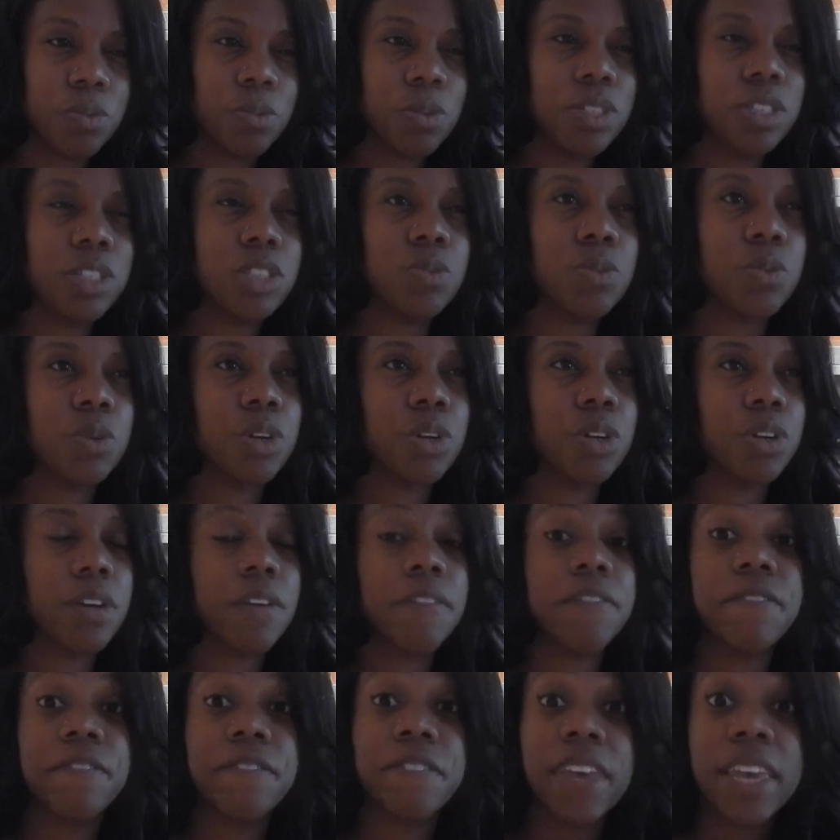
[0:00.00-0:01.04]
What's the
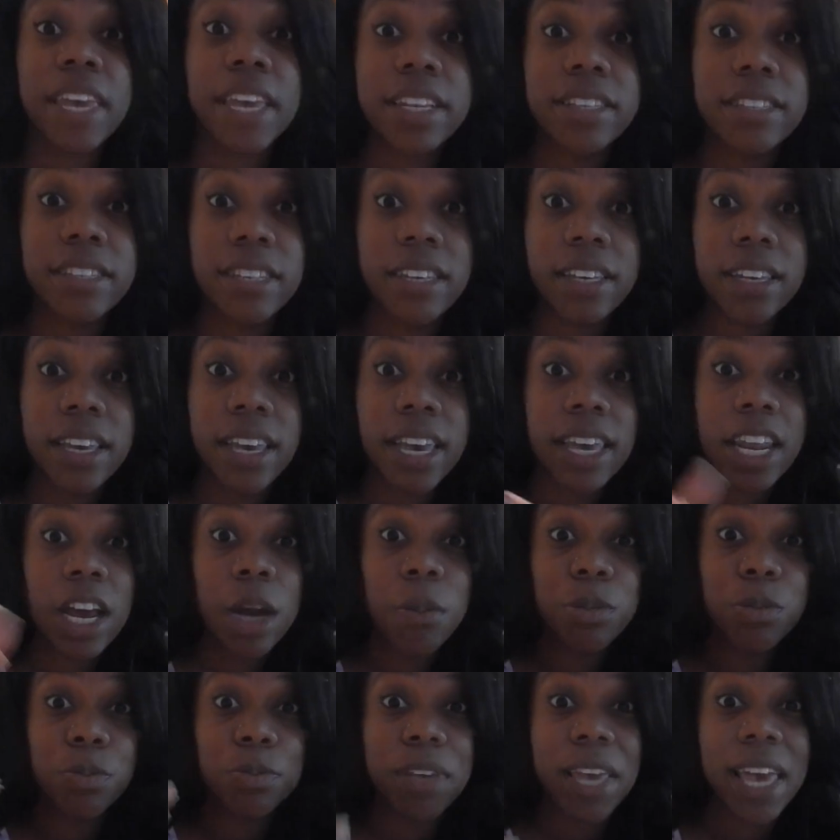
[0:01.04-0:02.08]
word? Fit. It
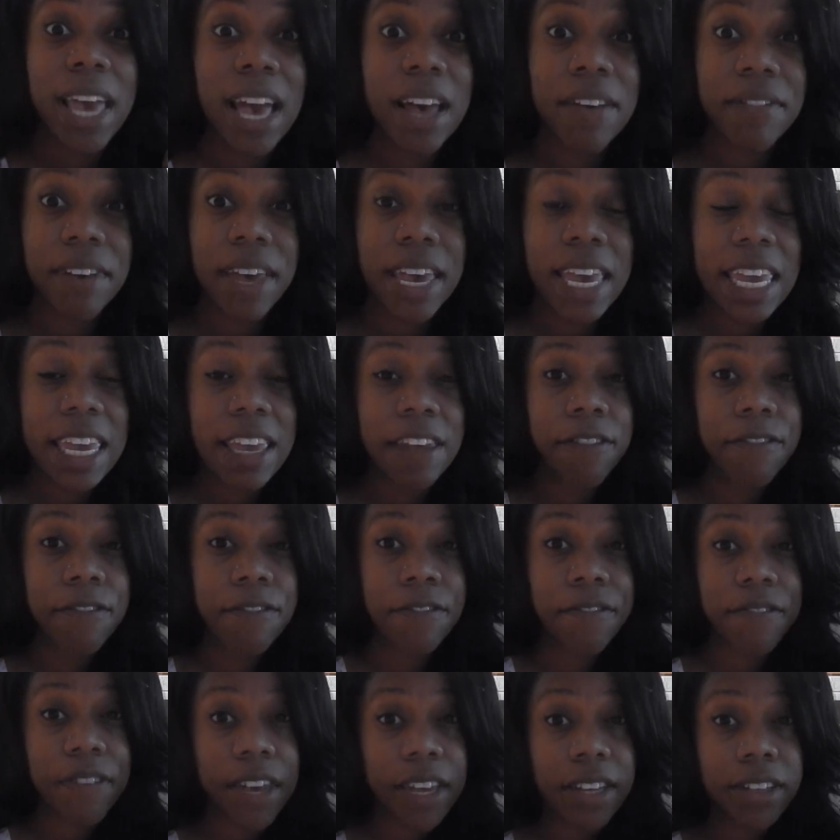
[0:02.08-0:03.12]
helps me have a
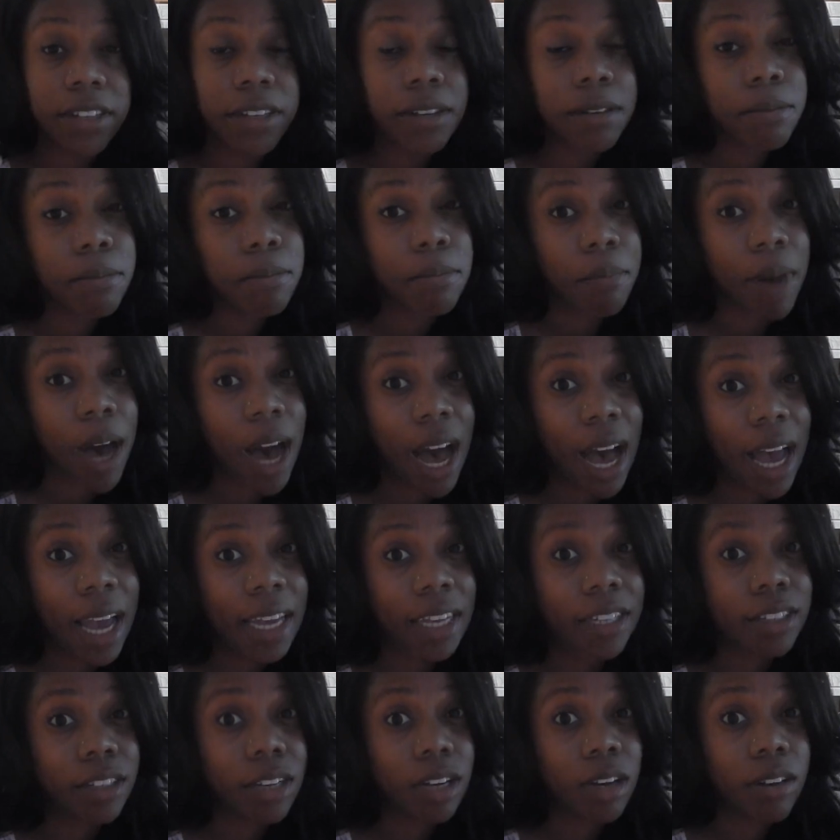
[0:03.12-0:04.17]
fit
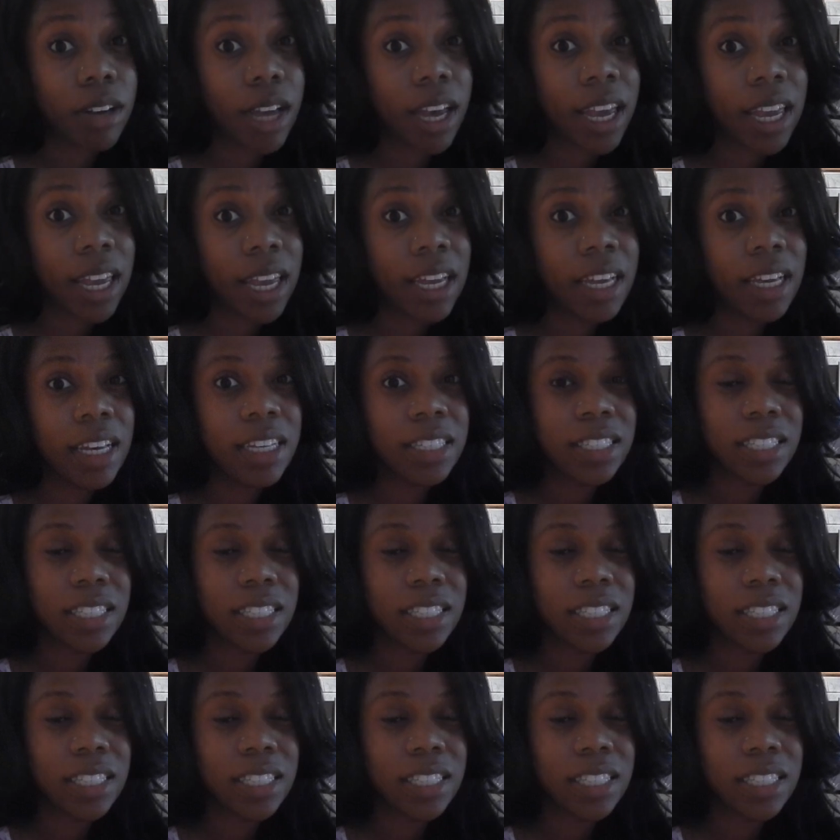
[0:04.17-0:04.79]
mind, okay?